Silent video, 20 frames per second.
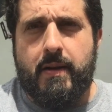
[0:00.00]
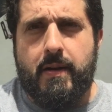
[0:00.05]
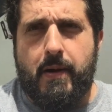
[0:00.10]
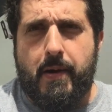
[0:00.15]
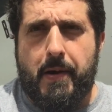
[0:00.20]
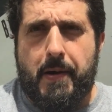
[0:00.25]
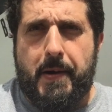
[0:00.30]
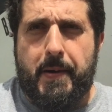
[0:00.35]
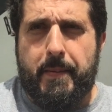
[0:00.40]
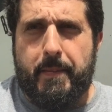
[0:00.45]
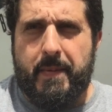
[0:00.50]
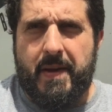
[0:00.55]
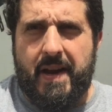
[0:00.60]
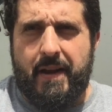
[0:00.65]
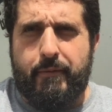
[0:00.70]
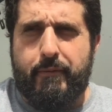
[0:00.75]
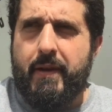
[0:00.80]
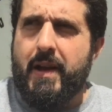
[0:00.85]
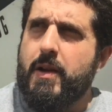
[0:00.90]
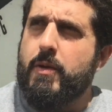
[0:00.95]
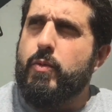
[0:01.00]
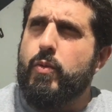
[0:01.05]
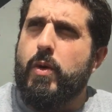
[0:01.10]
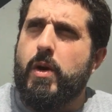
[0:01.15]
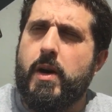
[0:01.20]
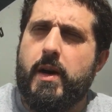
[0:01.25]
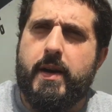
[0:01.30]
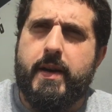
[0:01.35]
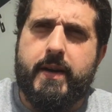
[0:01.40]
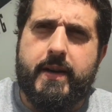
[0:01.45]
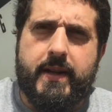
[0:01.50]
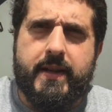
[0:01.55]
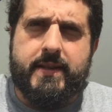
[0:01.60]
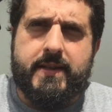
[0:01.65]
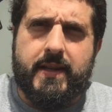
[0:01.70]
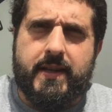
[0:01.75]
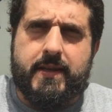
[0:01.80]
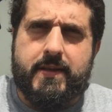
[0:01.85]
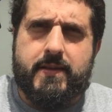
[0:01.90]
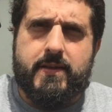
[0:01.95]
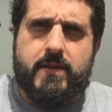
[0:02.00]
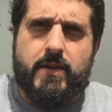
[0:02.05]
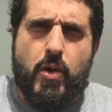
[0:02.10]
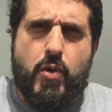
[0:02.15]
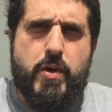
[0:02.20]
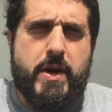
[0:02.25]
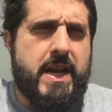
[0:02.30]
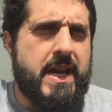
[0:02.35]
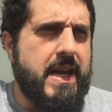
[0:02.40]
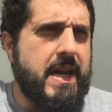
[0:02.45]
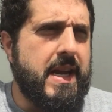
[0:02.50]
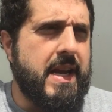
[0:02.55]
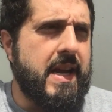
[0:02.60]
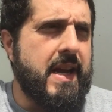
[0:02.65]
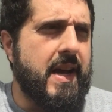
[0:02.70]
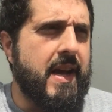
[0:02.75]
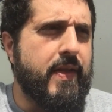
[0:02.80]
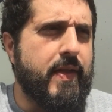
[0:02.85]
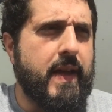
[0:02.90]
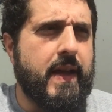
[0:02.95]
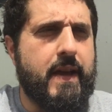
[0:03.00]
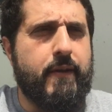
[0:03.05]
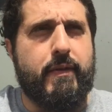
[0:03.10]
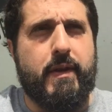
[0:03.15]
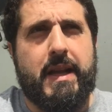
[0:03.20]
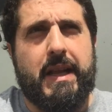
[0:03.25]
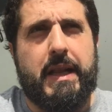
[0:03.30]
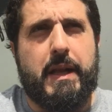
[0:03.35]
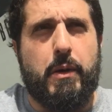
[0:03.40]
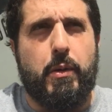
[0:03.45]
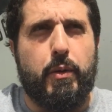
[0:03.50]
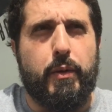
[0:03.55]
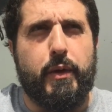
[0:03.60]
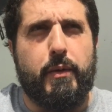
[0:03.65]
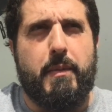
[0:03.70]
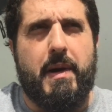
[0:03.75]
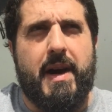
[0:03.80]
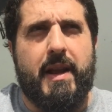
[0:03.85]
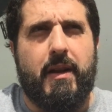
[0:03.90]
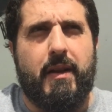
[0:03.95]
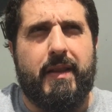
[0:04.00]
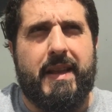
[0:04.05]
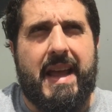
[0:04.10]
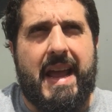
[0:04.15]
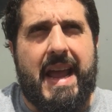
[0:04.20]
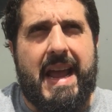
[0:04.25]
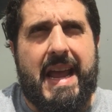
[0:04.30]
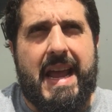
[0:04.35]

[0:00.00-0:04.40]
And I found one. It's a Sony, I think if you get the older model, the